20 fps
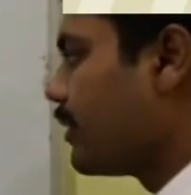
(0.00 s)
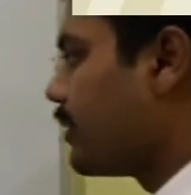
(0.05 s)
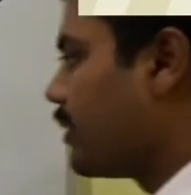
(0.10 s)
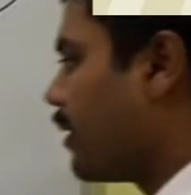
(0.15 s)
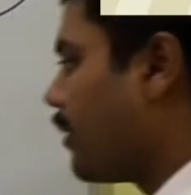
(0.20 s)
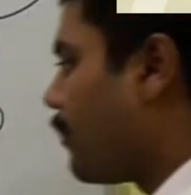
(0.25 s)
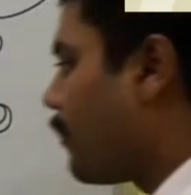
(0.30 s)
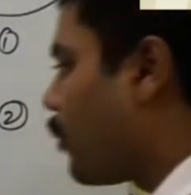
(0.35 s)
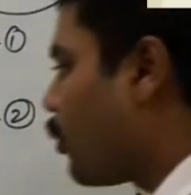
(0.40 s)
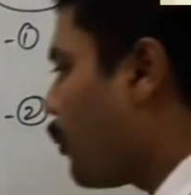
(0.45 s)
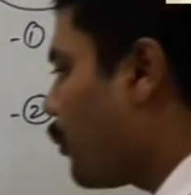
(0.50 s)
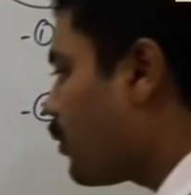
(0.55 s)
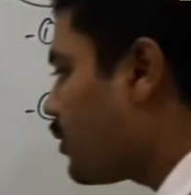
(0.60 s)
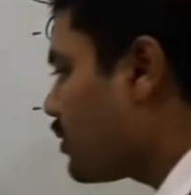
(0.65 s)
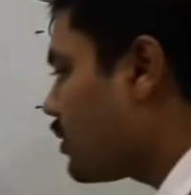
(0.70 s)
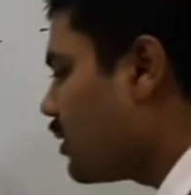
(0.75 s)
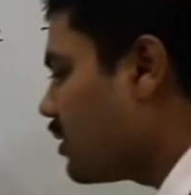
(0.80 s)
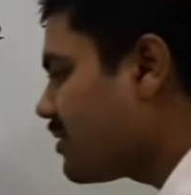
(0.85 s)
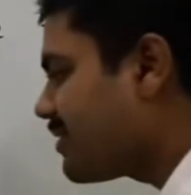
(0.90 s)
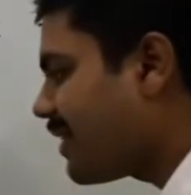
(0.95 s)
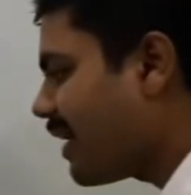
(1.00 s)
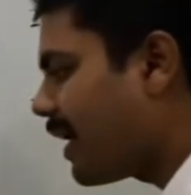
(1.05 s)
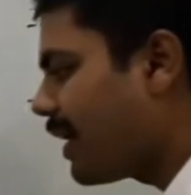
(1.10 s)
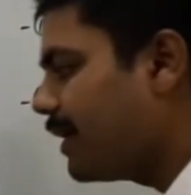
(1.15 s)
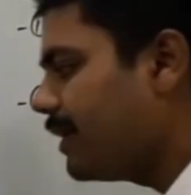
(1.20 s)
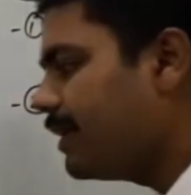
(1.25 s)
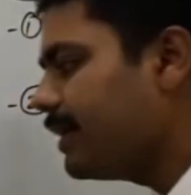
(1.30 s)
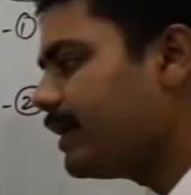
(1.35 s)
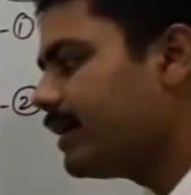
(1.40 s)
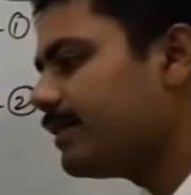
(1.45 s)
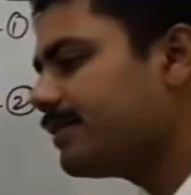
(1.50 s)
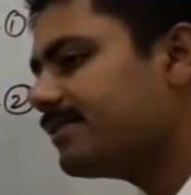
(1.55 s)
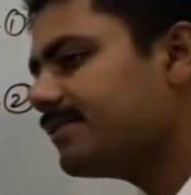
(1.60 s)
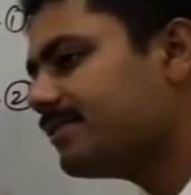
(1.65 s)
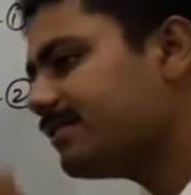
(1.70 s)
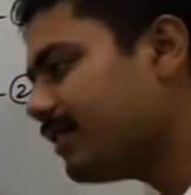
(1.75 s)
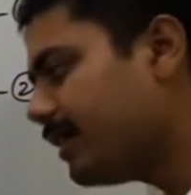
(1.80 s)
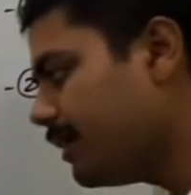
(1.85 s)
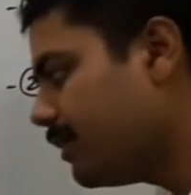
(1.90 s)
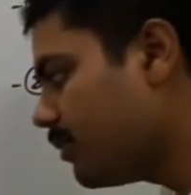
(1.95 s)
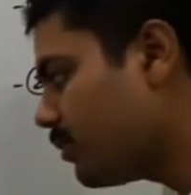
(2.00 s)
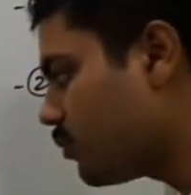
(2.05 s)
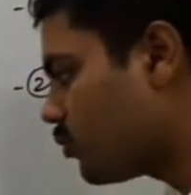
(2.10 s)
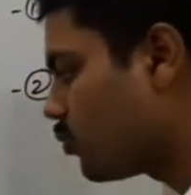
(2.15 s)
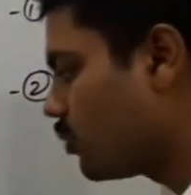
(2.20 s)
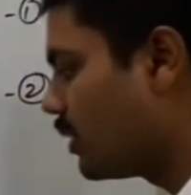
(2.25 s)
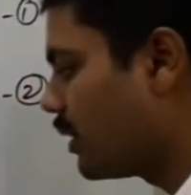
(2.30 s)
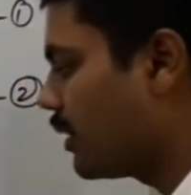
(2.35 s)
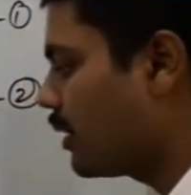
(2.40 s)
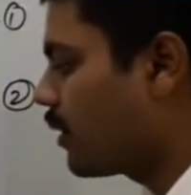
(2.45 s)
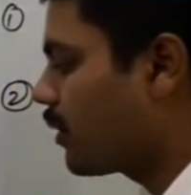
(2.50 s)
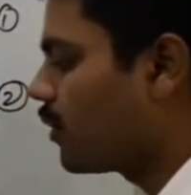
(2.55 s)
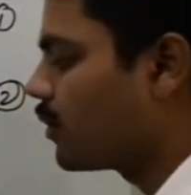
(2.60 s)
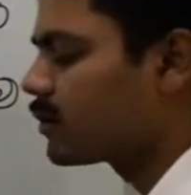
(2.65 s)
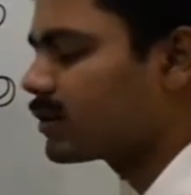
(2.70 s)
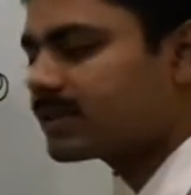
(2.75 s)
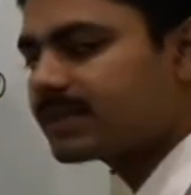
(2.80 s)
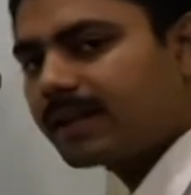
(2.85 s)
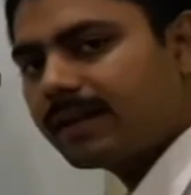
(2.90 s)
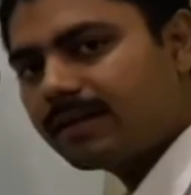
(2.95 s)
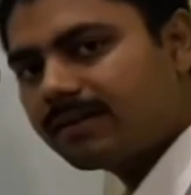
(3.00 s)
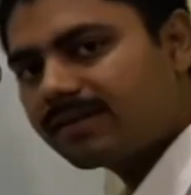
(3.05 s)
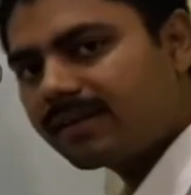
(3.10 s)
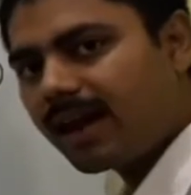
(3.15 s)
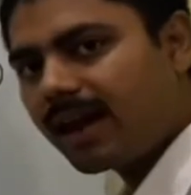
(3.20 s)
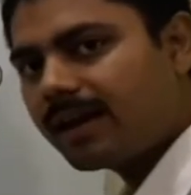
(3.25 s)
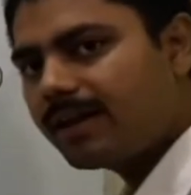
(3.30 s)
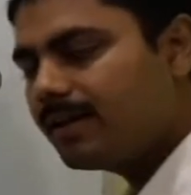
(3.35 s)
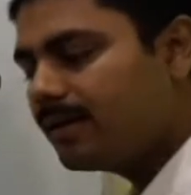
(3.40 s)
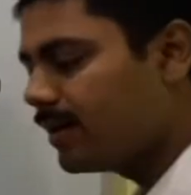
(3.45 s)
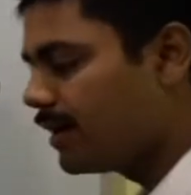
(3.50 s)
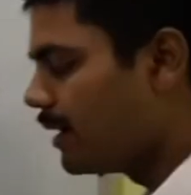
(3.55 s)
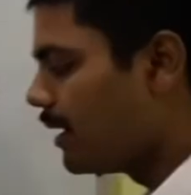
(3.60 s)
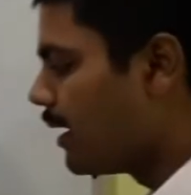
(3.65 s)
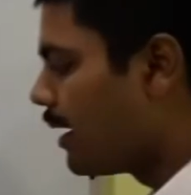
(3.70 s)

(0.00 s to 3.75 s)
the proportional sign is changed to the constant sign,